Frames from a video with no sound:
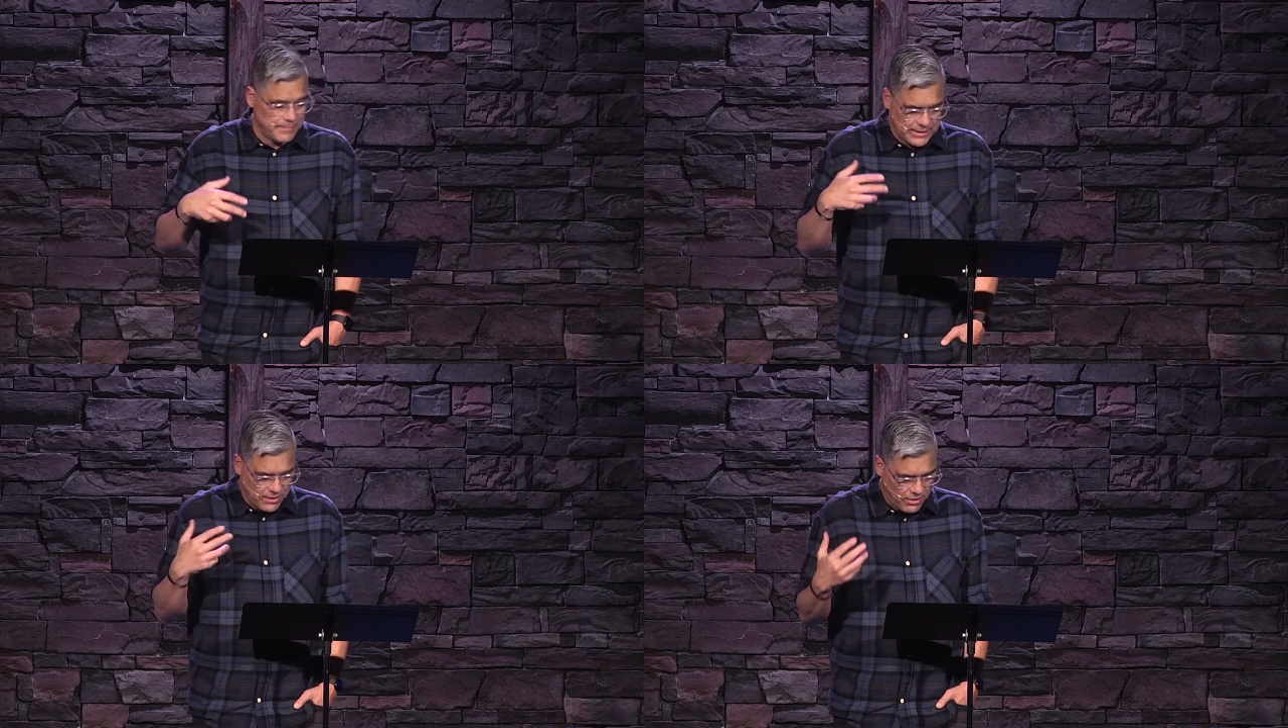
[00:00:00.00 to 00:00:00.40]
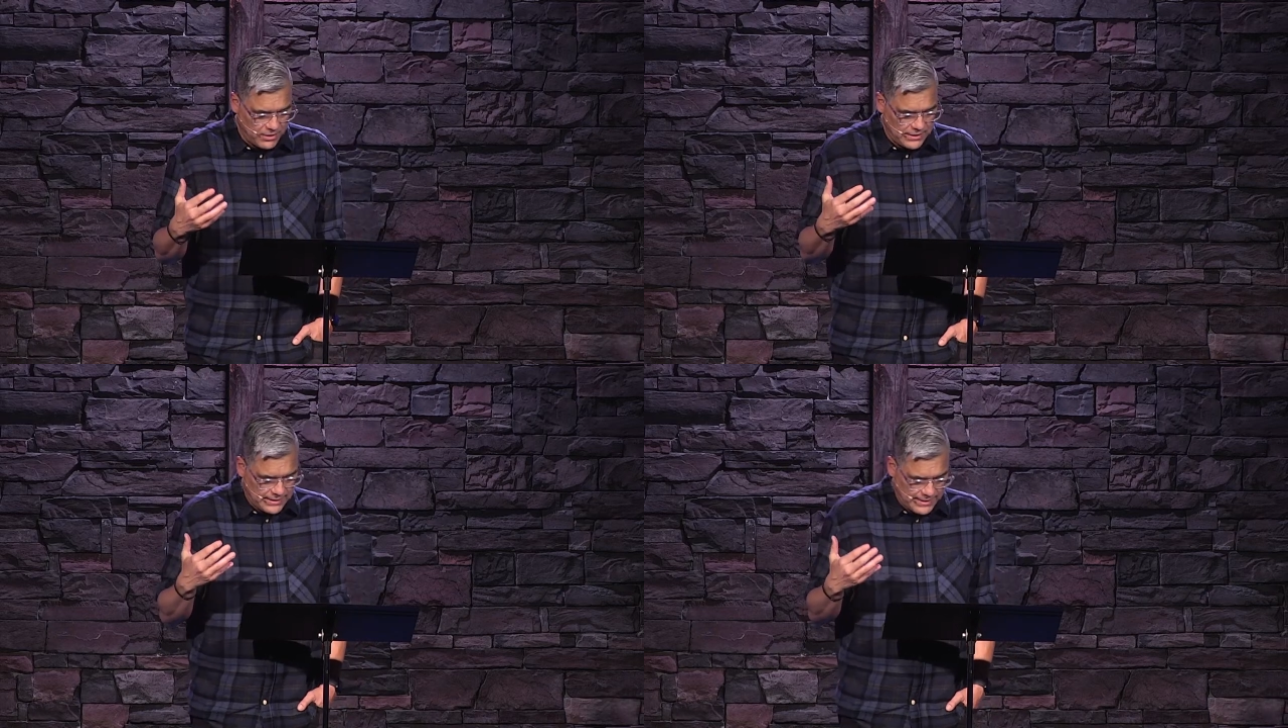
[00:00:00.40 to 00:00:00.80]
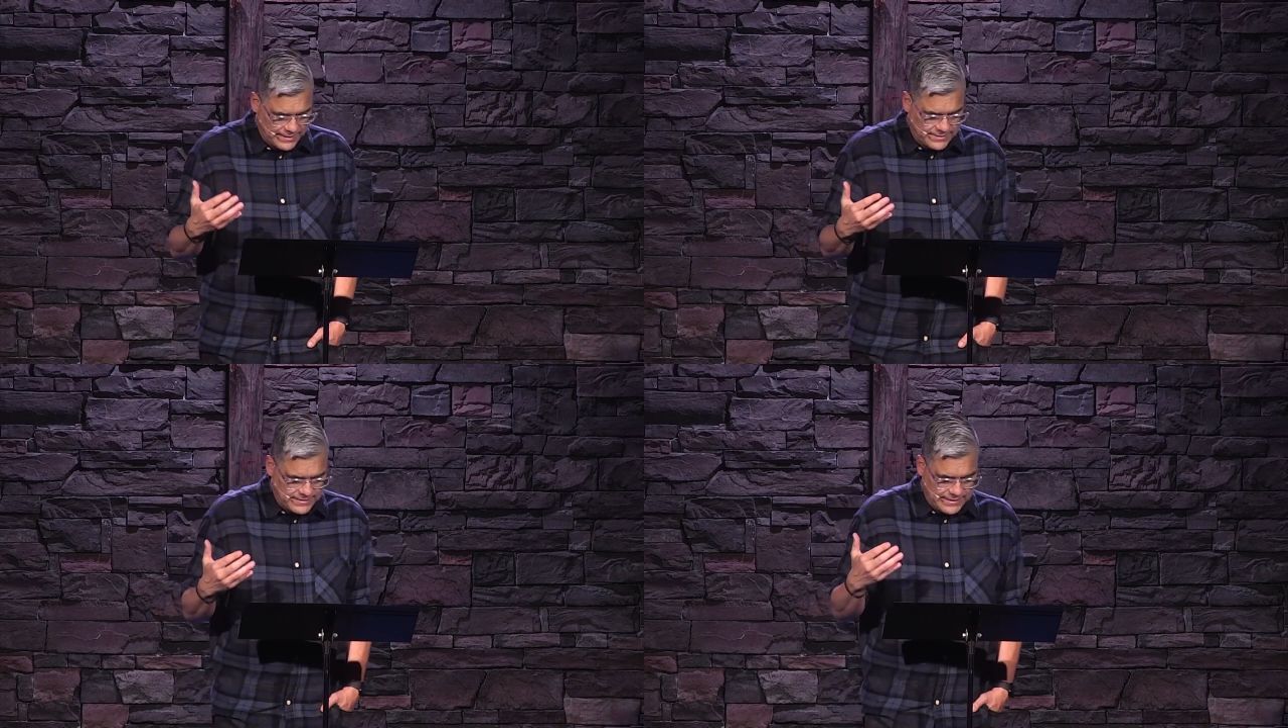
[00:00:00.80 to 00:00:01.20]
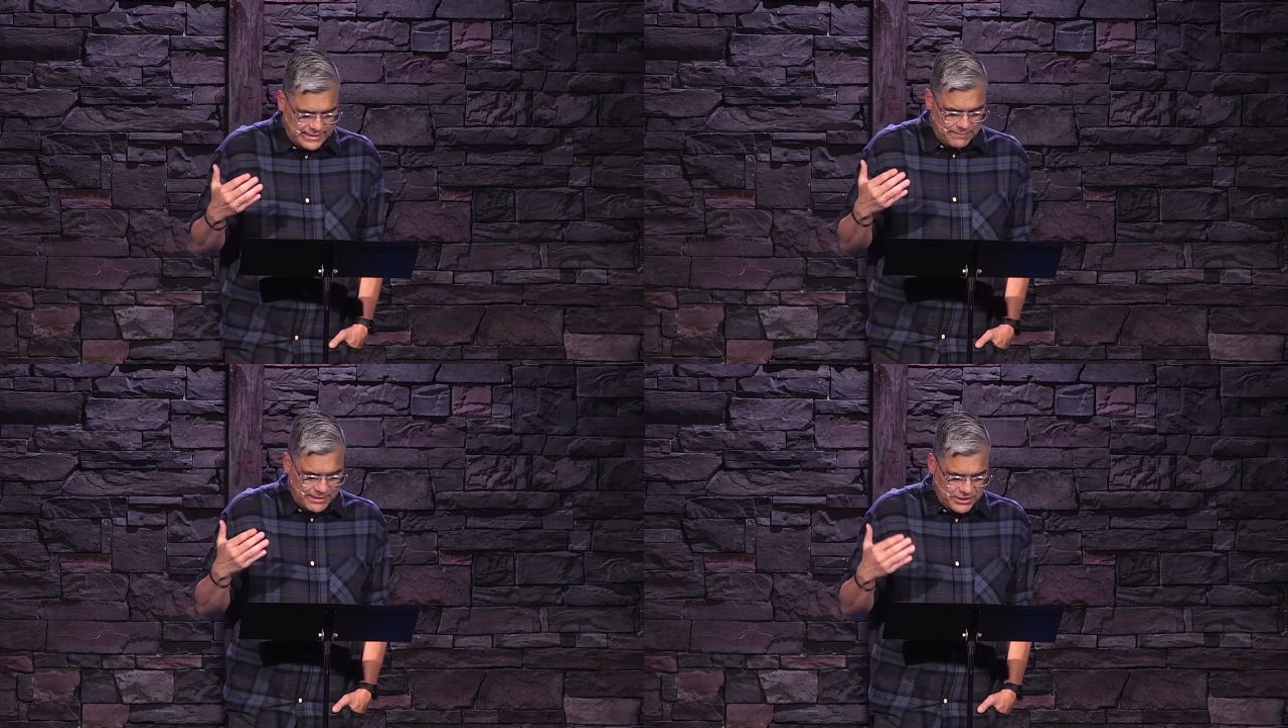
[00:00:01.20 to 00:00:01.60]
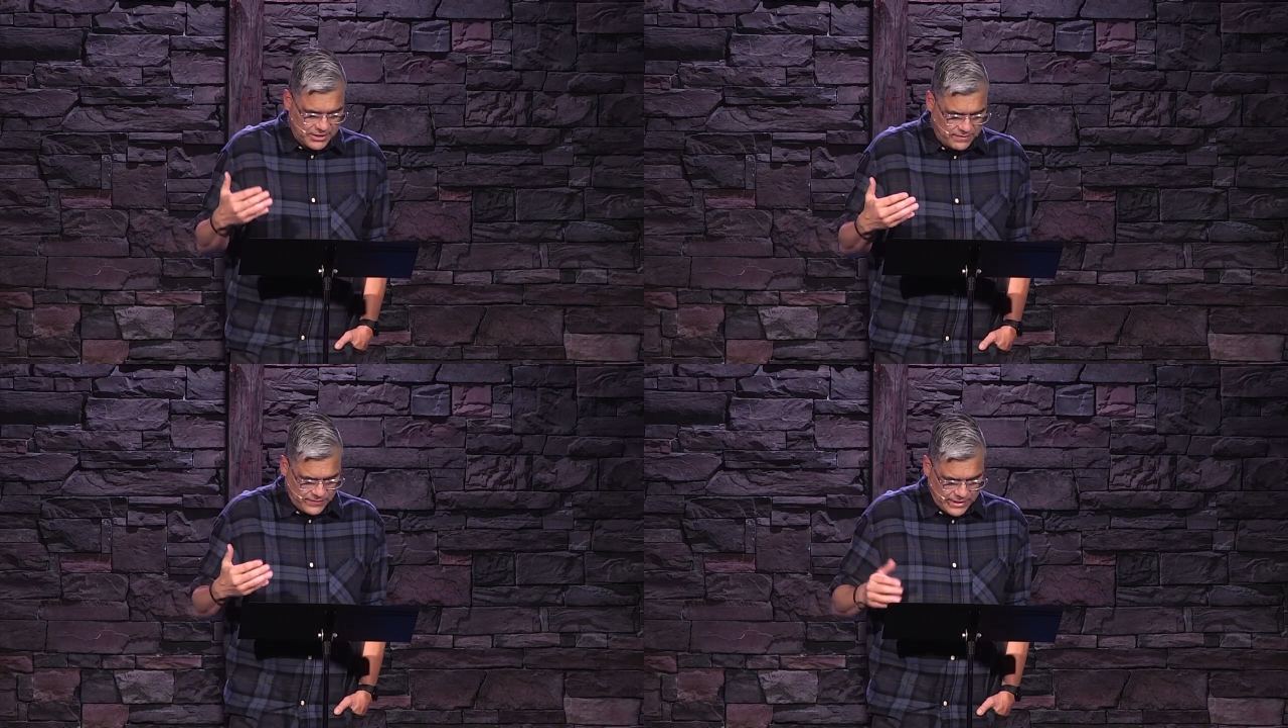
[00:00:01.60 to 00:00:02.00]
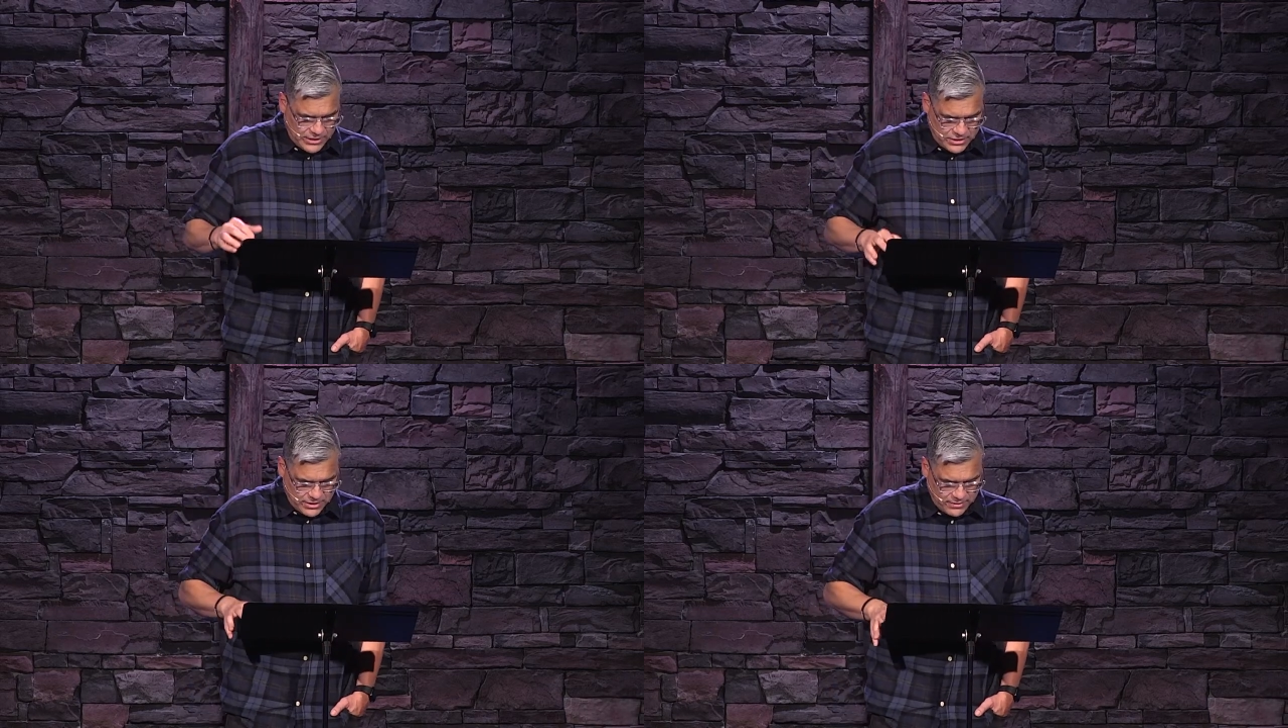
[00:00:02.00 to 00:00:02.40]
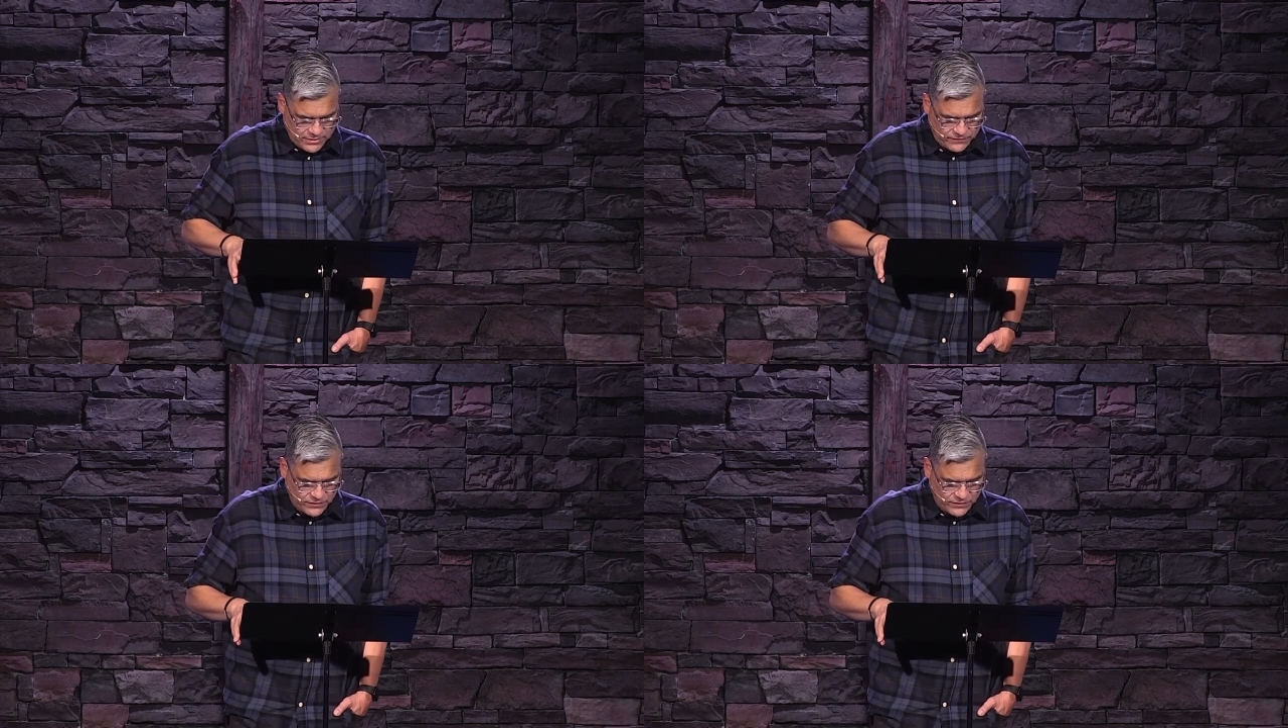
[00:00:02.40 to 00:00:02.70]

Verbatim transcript: be guarding against seeking my justification in others,